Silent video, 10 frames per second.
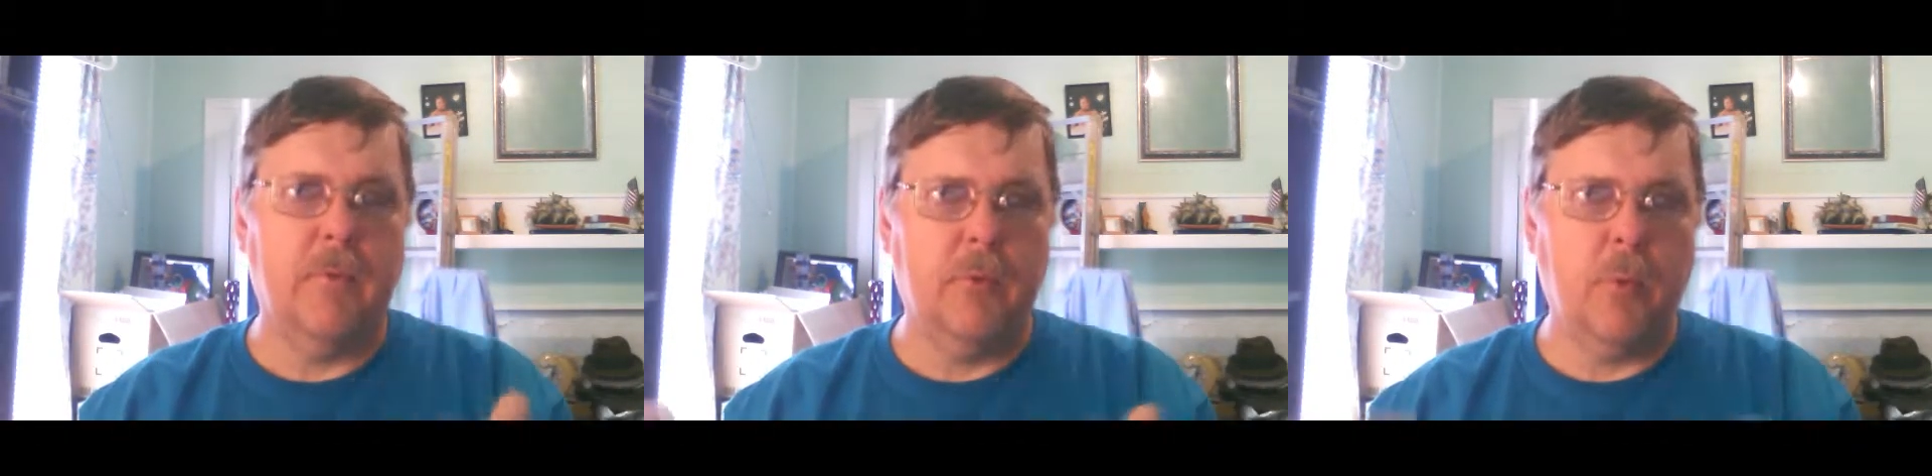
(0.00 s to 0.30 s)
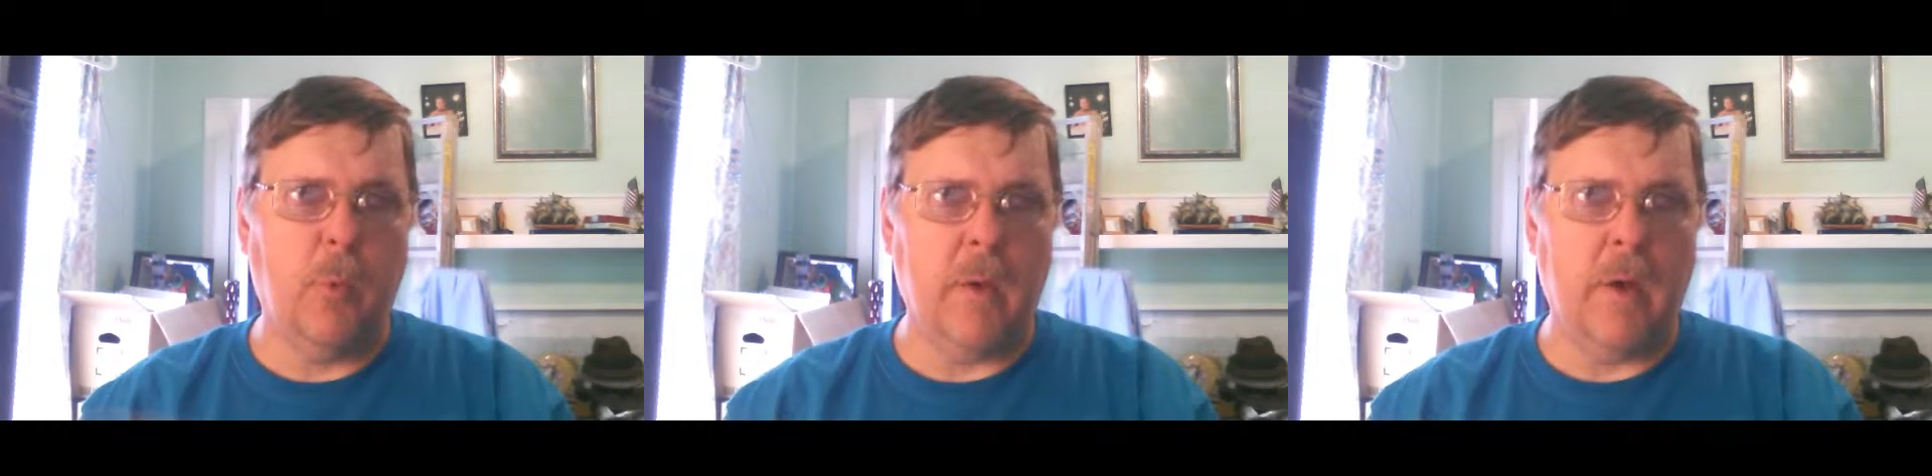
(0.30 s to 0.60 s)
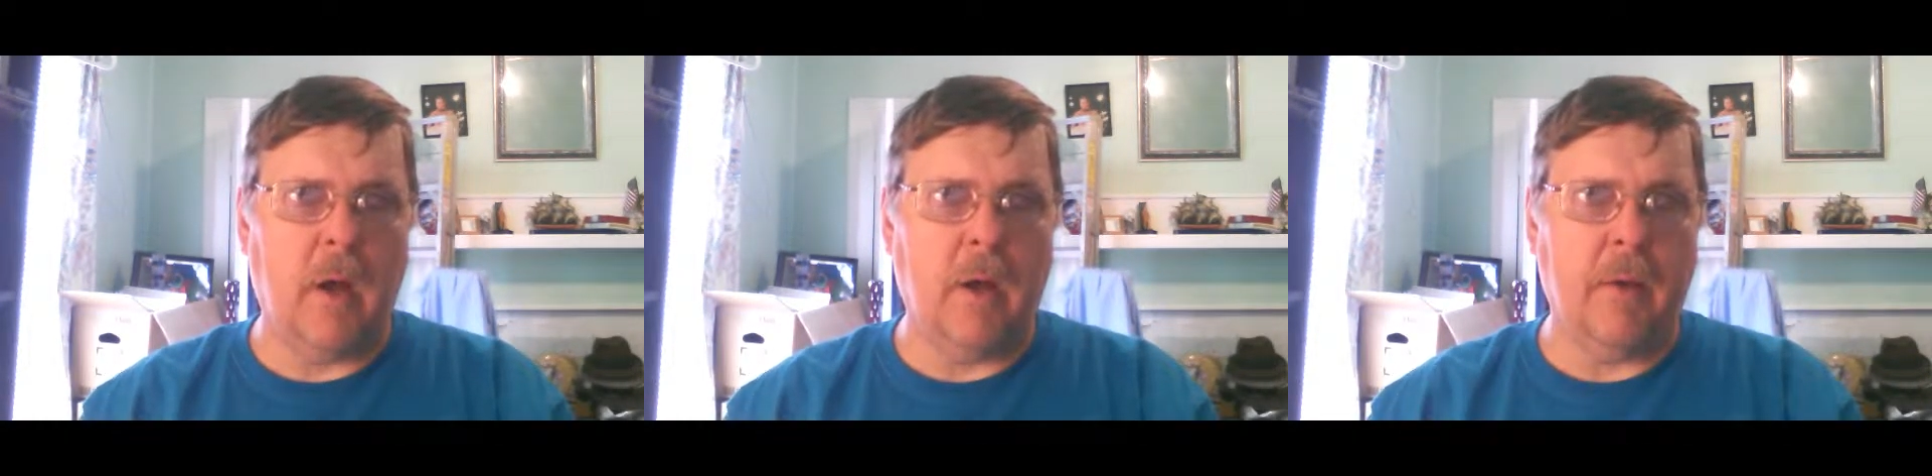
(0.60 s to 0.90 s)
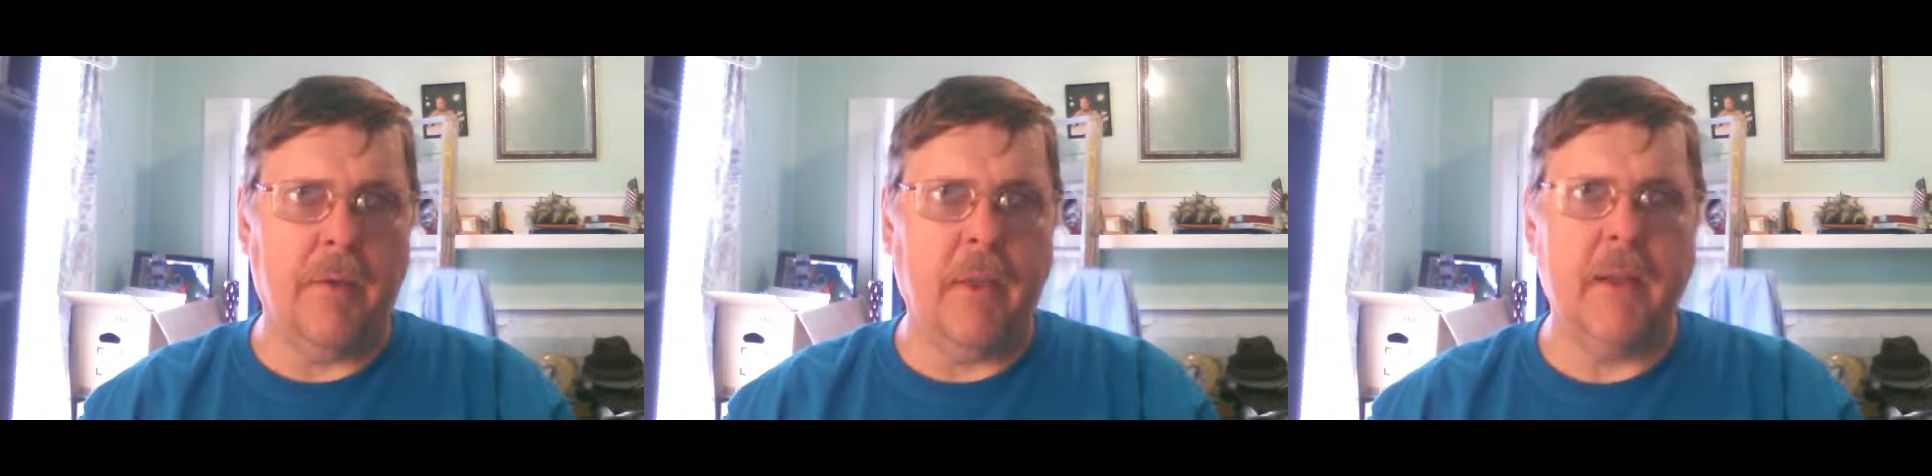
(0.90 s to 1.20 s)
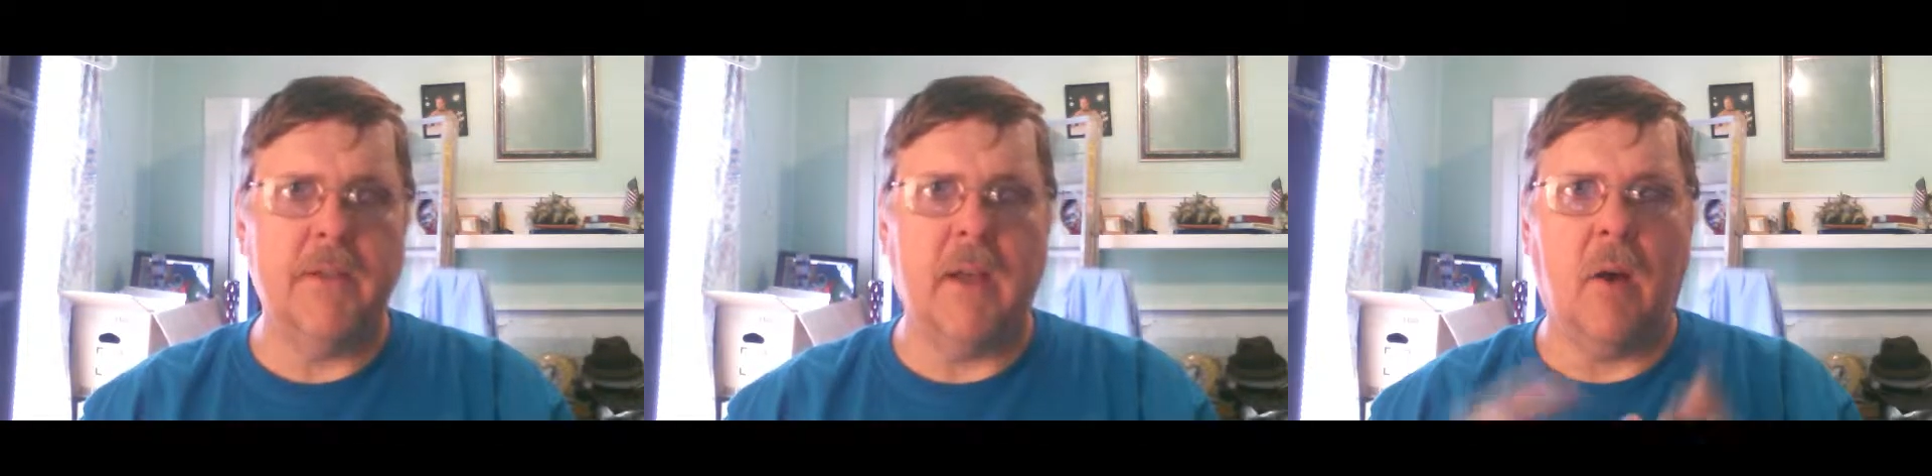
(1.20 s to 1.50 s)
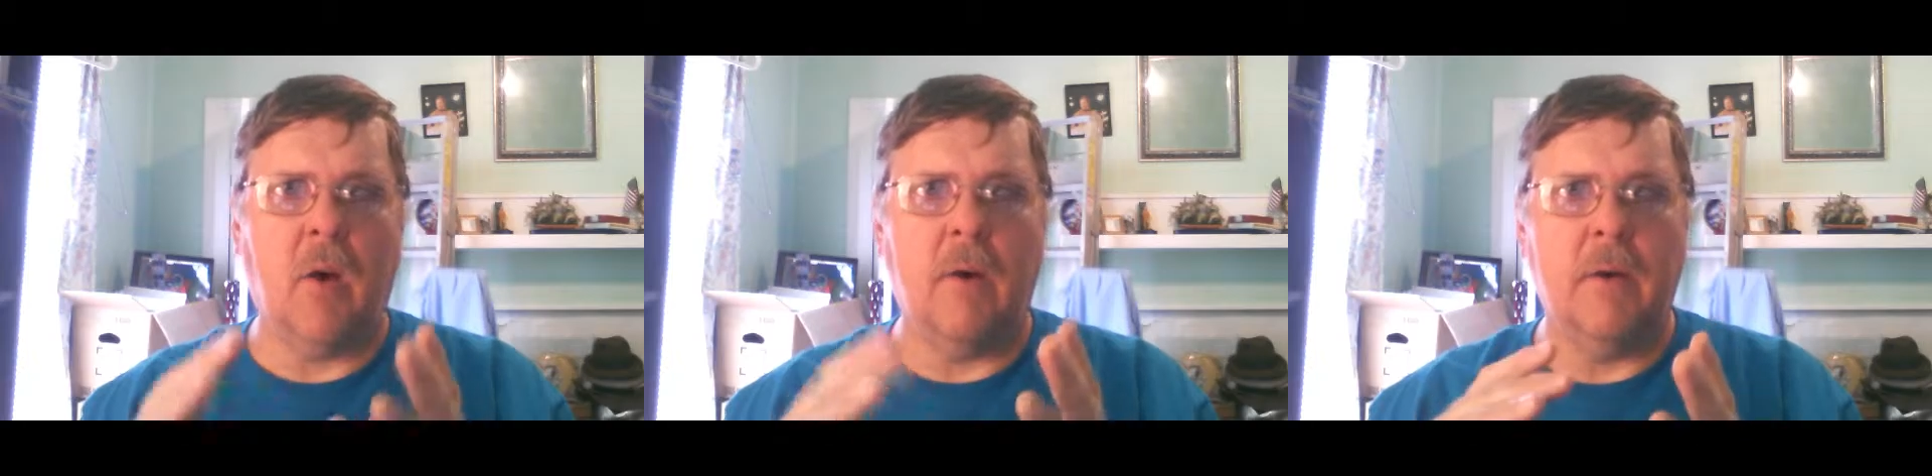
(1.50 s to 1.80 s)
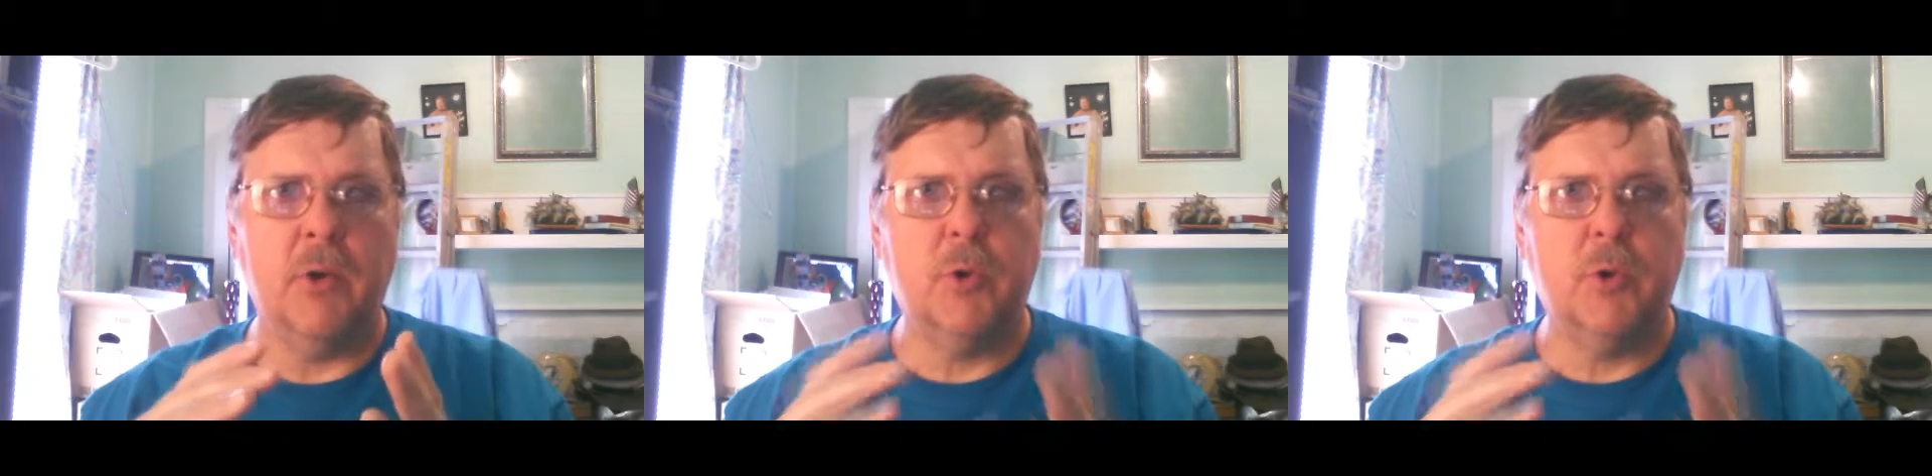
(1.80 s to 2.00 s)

twi- uh, things that are